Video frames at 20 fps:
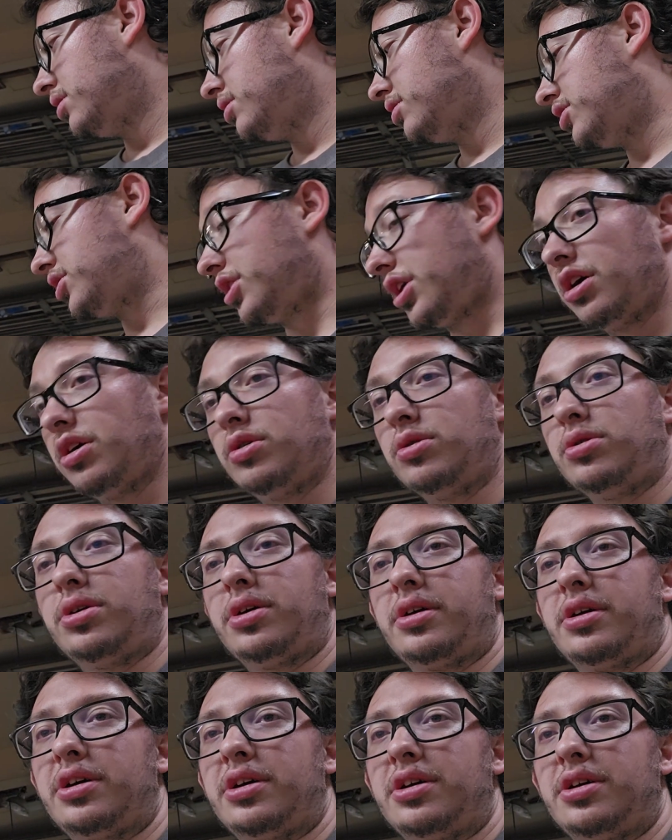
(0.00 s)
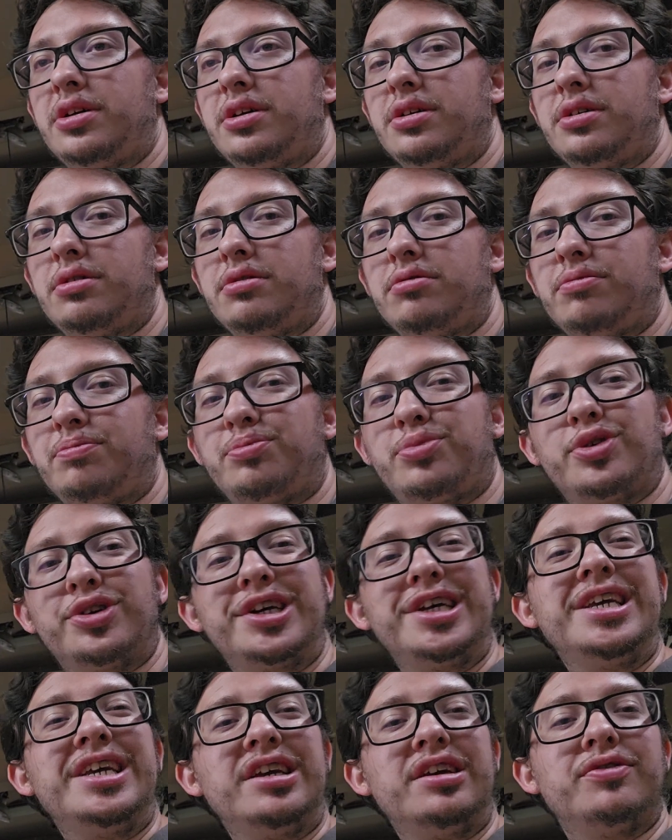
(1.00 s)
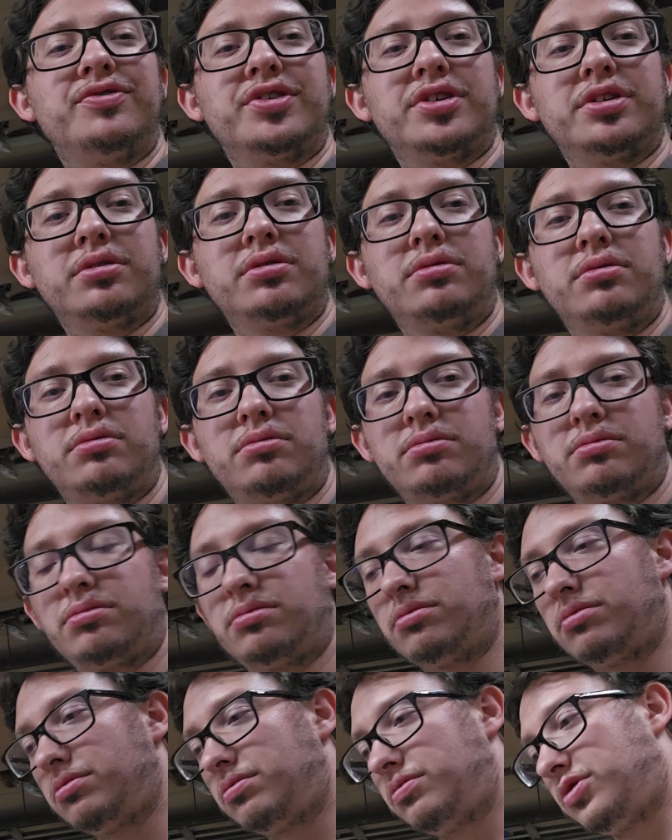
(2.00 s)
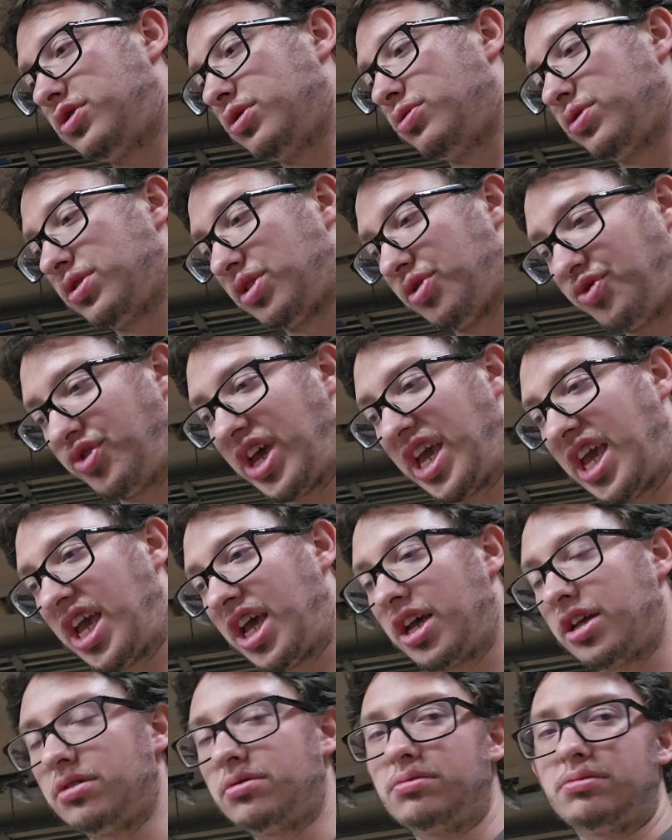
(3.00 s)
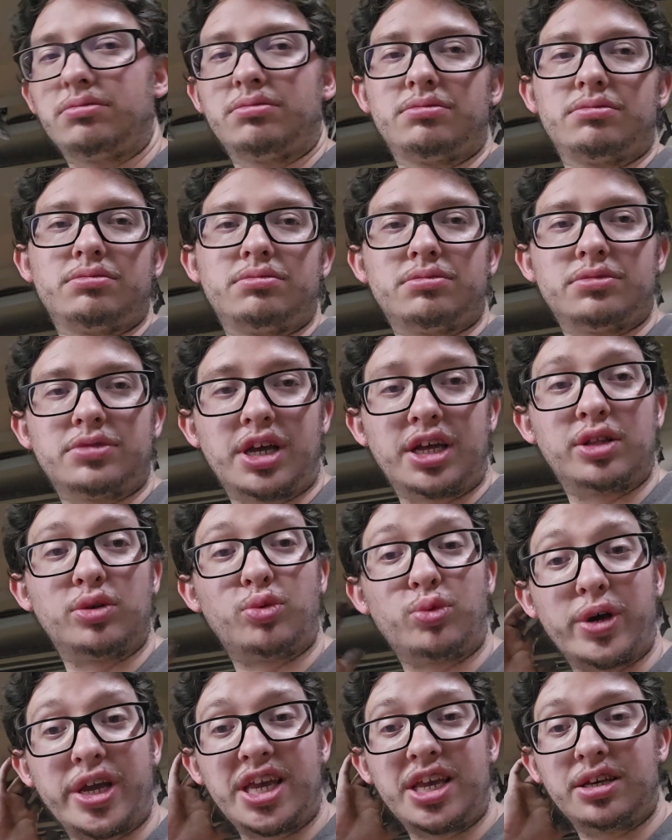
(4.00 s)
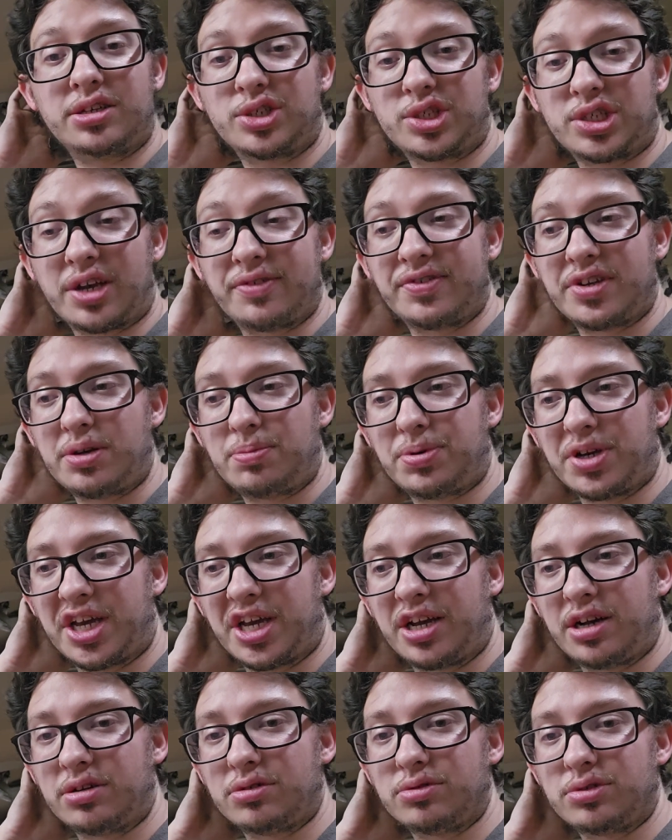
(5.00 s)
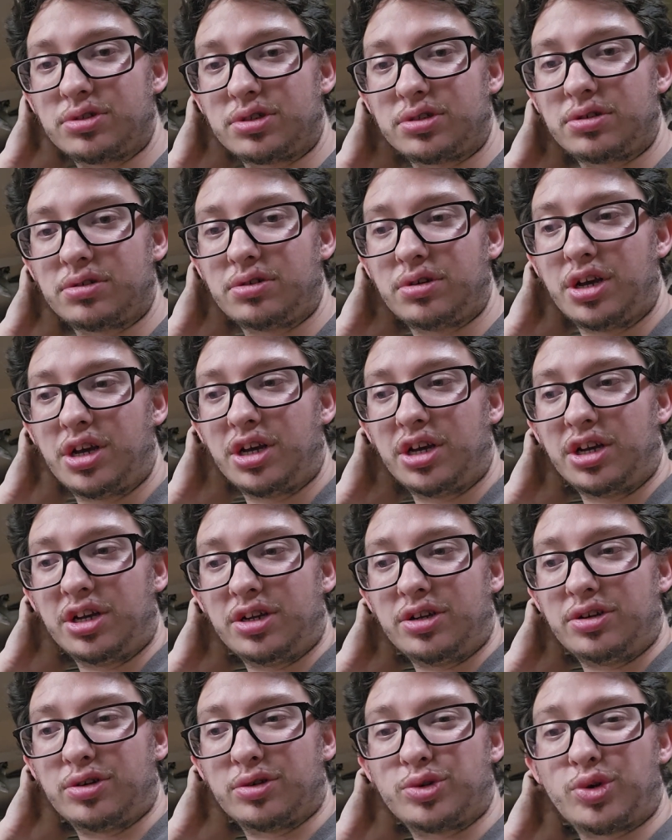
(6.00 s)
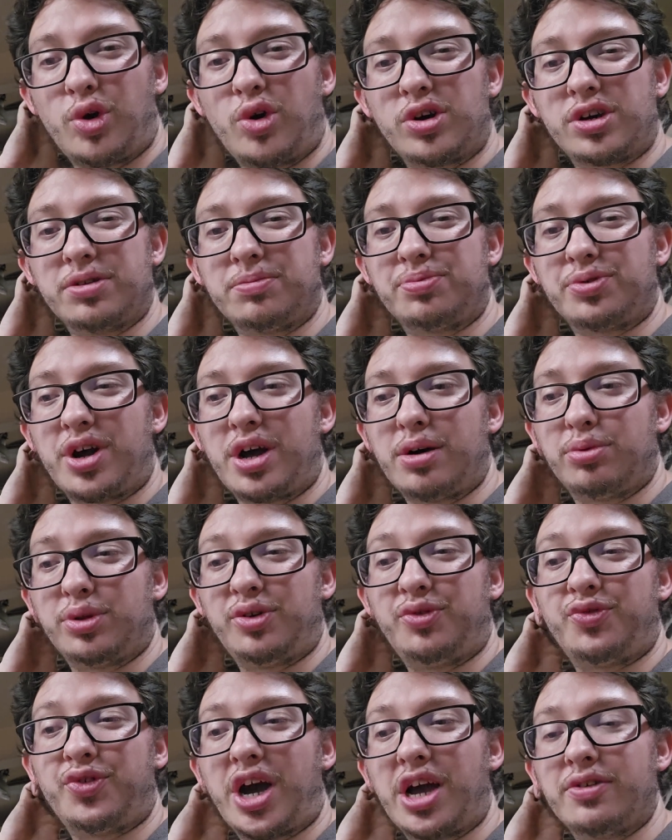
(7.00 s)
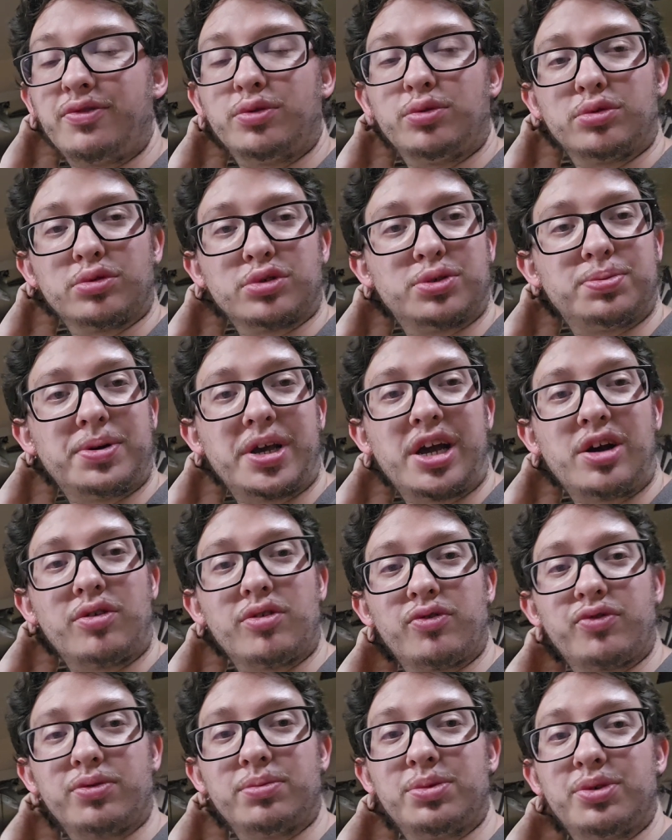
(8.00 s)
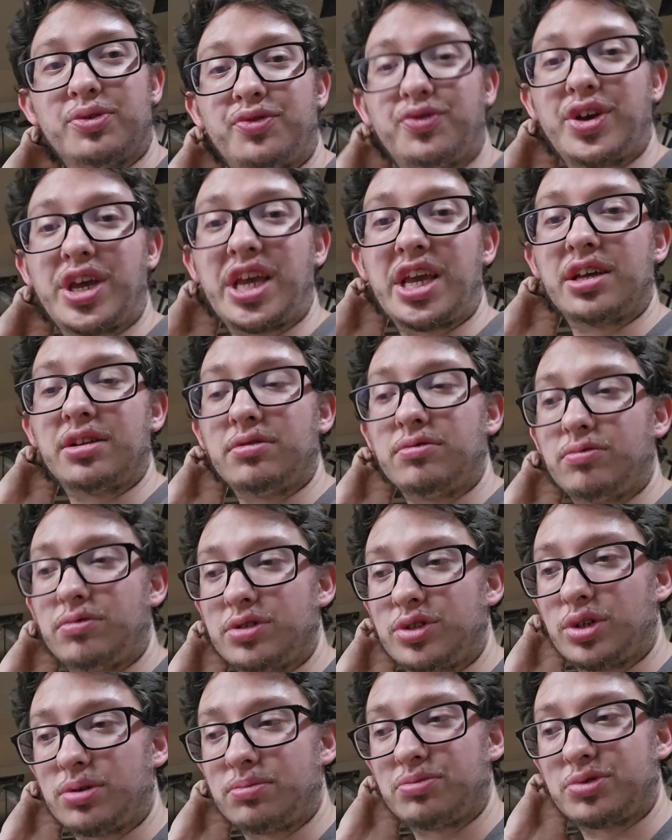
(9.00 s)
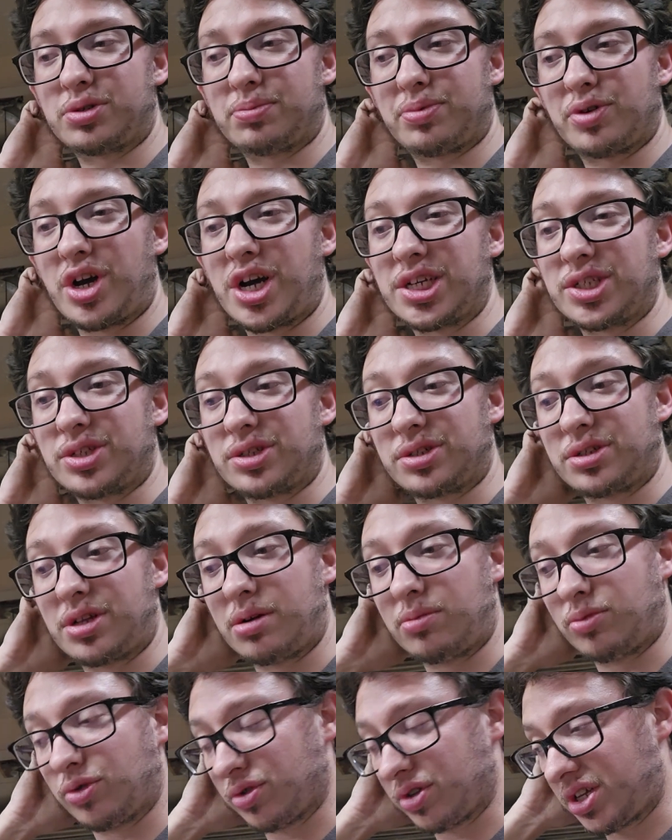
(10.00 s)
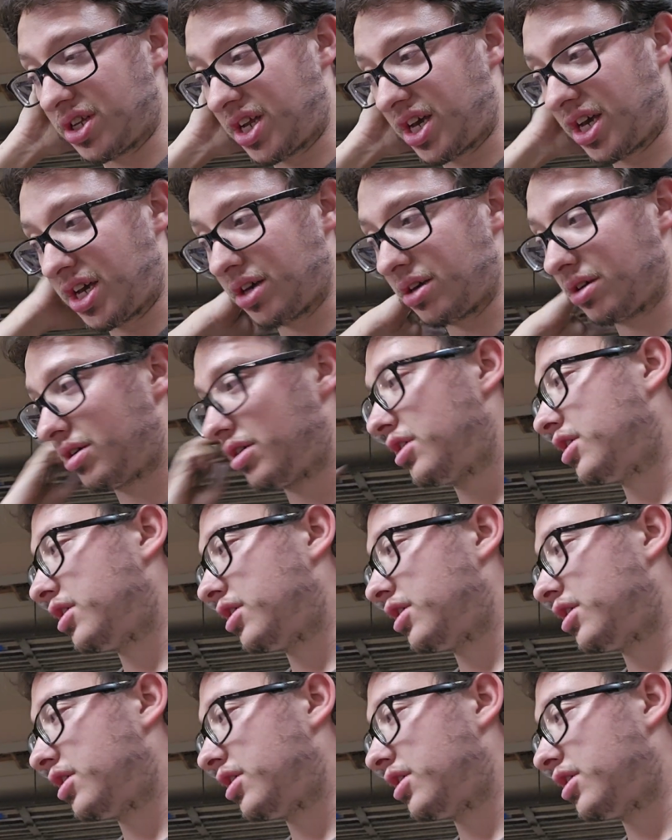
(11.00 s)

So, pretty even. So with the fan and the weight, 70 pounds, you're talking probably 5 horsepower from the fan, which I'm surprised it's not more than that.